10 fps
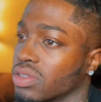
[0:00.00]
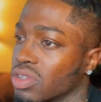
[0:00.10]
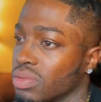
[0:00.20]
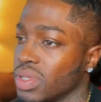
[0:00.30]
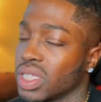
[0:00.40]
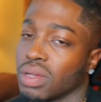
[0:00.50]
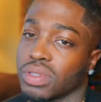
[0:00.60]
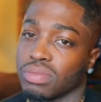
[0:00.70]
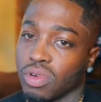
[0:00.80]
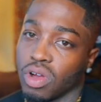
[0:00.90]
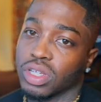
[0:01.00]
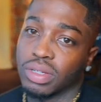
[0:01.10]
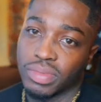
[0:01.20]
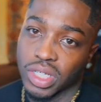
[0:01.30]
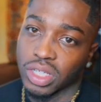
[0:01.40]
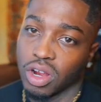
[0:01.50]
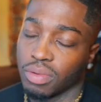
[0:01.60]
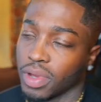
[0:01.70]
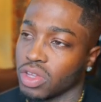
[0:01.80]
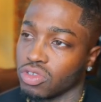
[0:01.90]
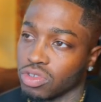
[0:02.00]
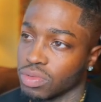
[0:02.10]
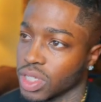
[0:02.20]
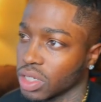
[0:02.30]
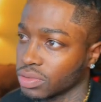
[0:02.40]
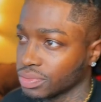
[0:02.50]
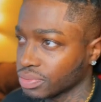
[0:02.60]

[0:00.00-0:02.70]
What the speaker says: gonna be something small because I'm just starting my YouTube channel.